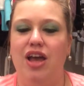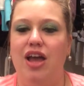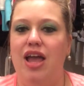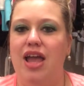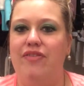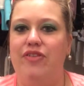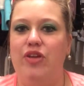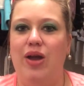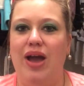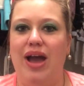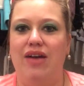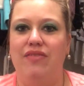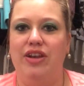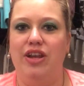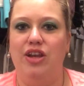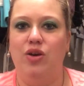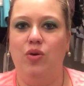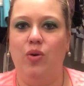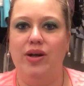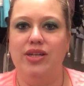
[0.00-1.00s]
If you have
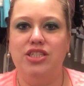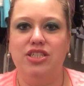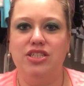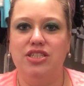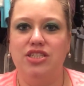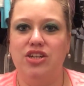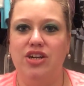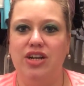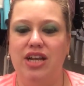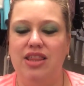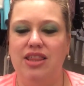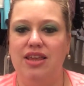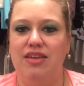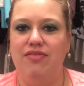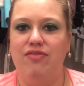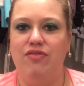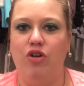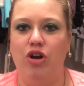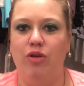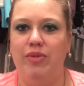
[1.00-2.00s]
any questions or
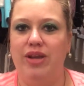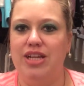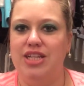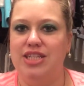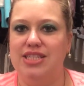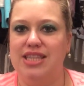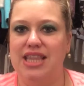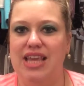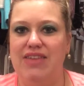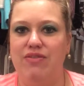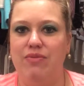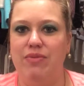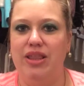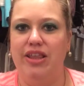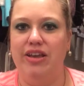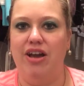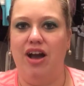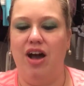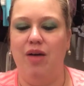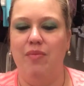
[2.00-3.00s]
anything for me, just leave them in
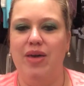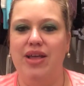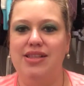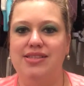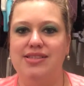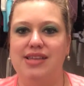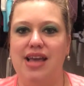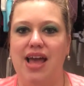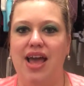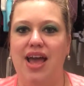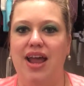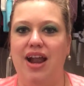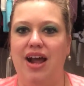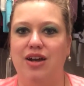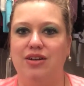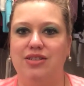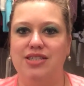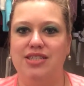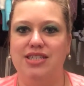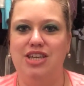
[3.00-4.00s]
the comments, and
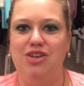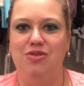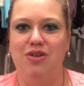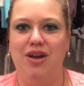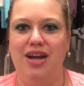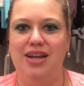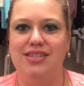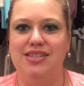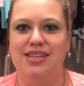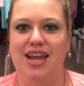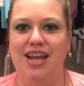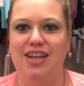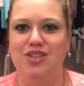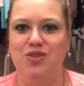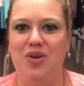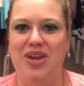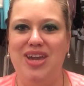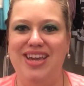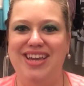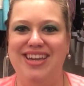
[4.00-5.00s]
I'll see you guys
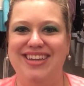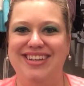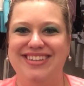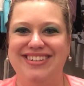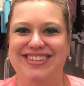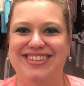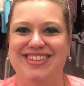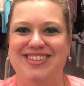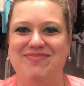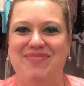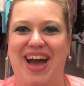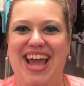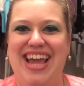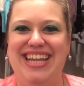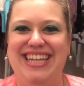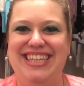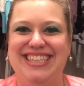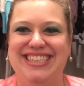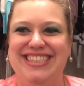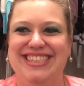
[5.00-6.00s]
next week. Bye.